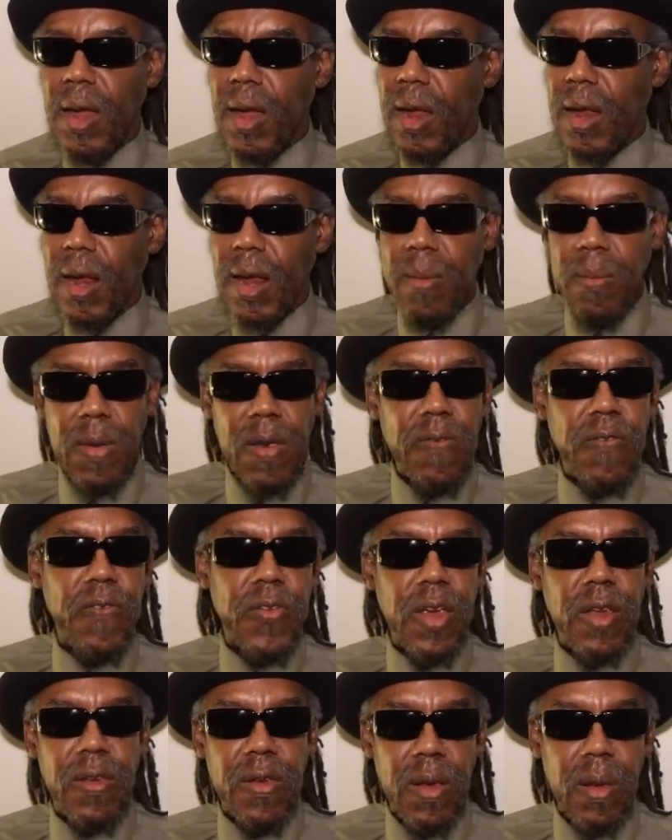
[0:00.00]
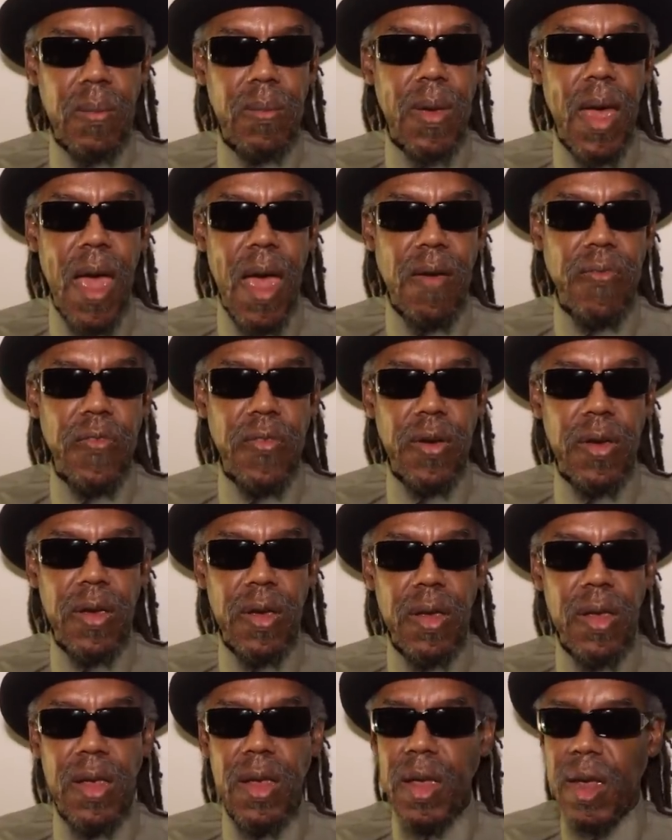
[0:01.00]
And let me fix up
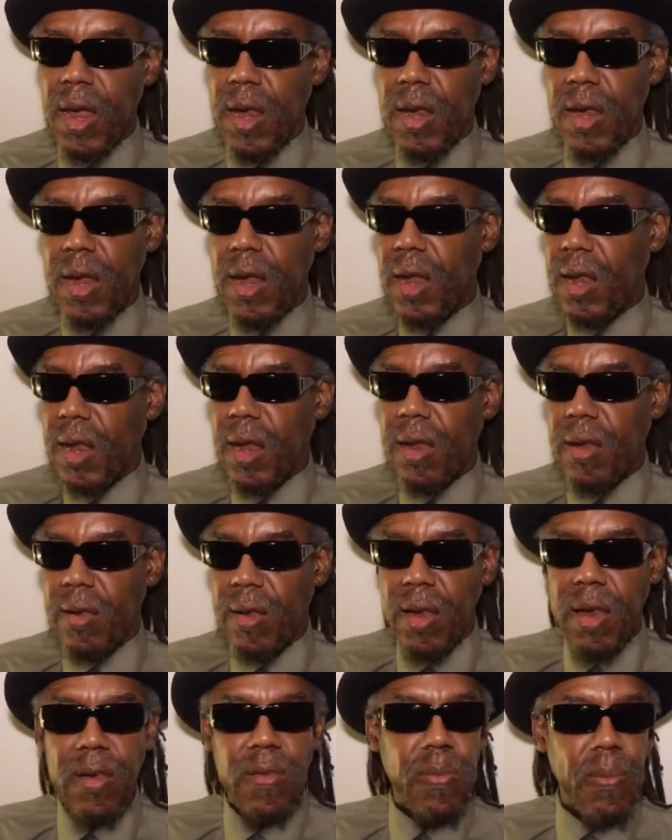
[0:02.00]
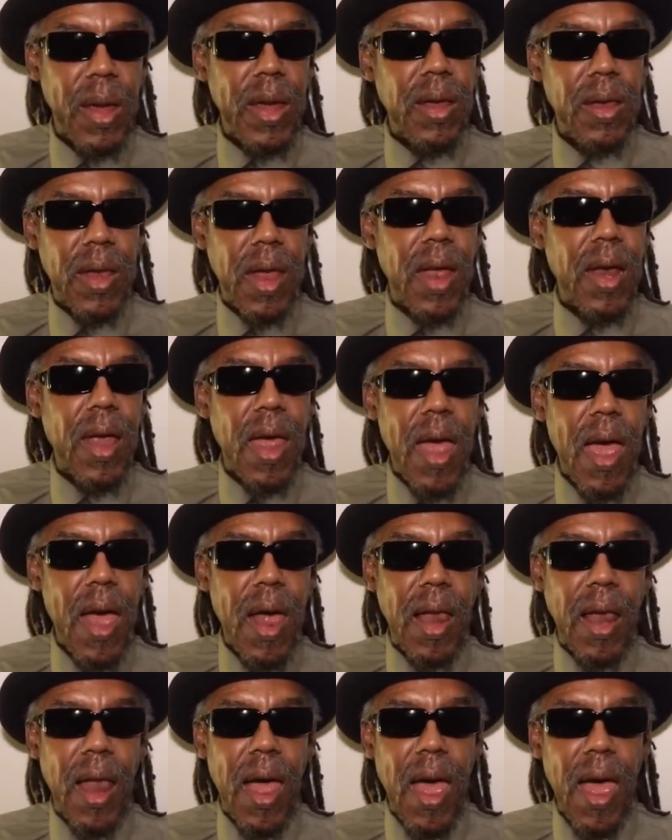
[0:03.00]
Africa and then let, let's make that an
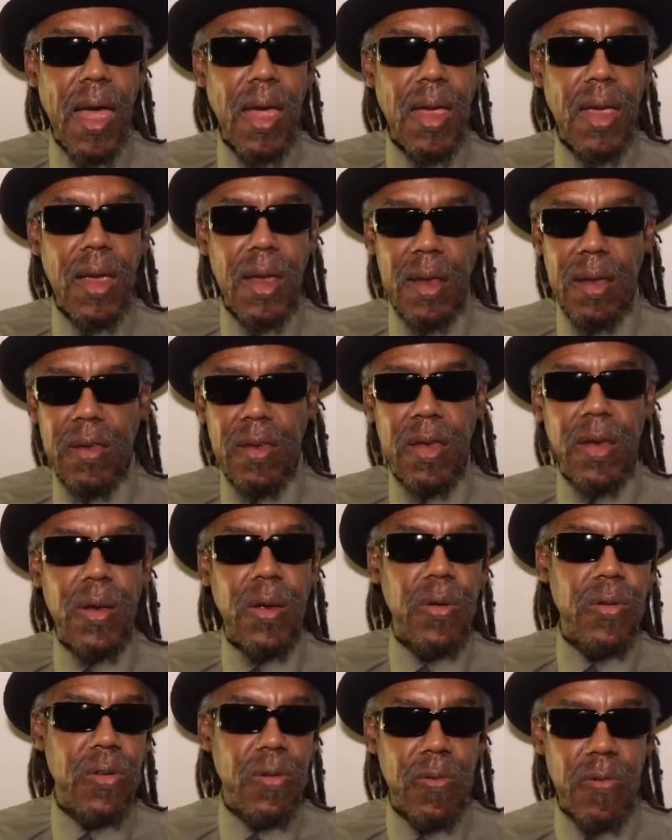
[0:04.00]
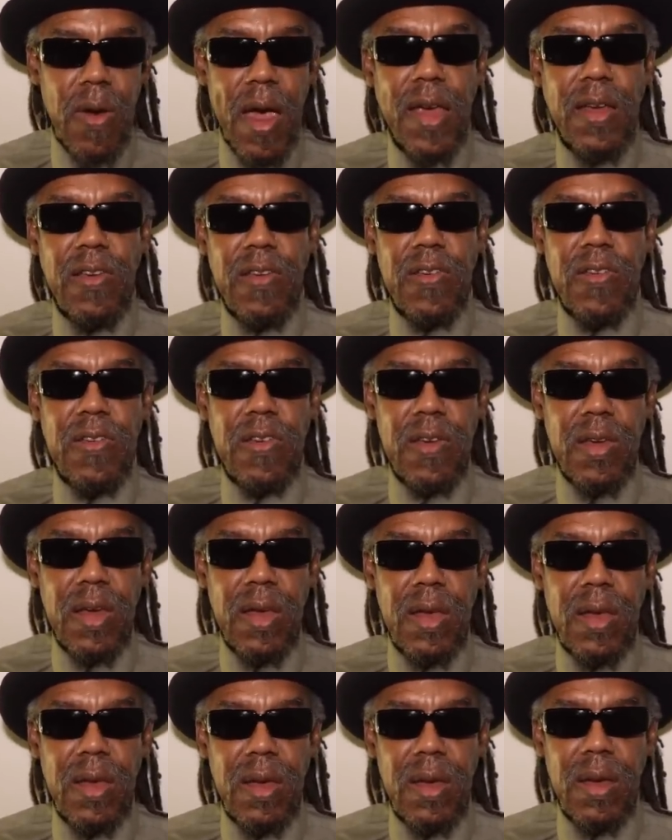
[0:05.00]
ally and let's get on some righteous
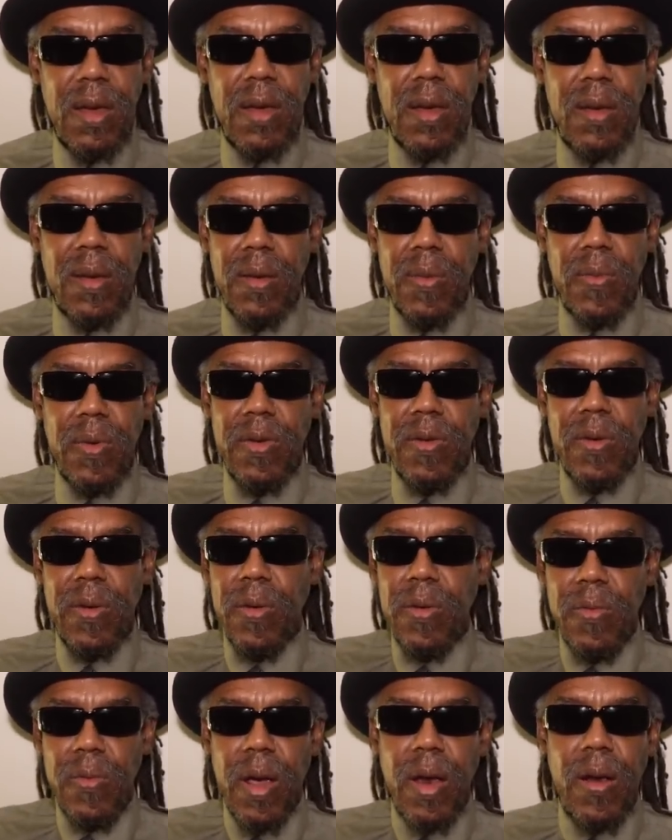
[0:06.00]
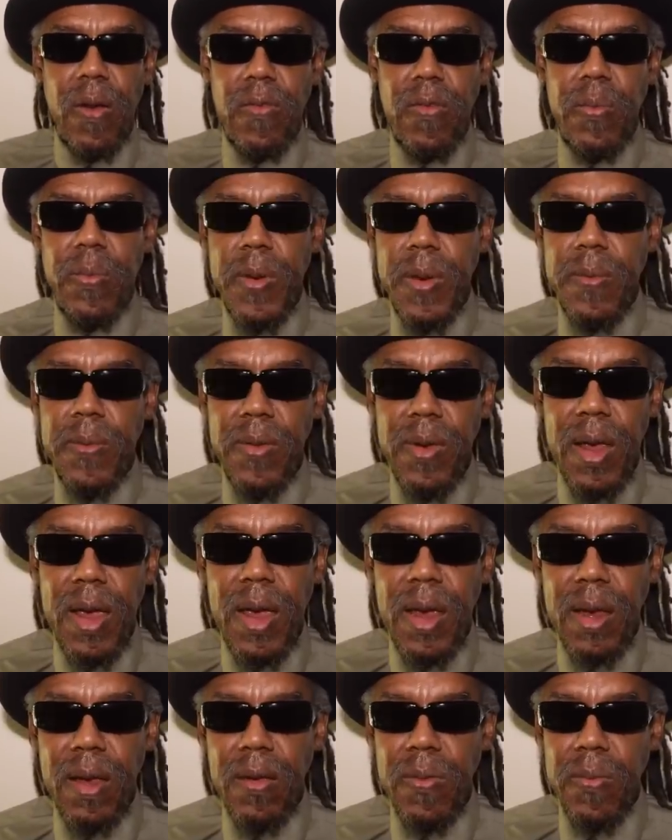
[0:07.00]
shit which goes right over people's
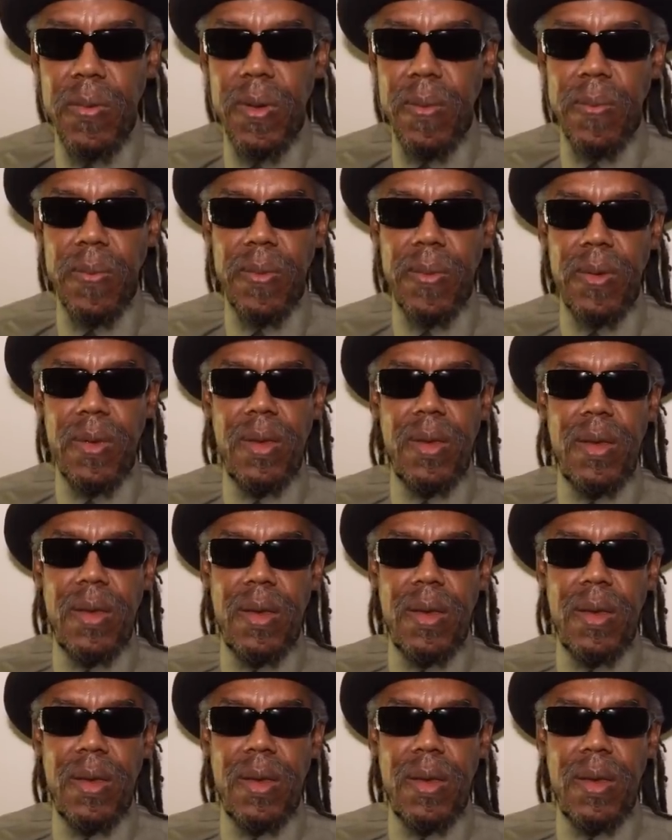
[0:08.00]
head because people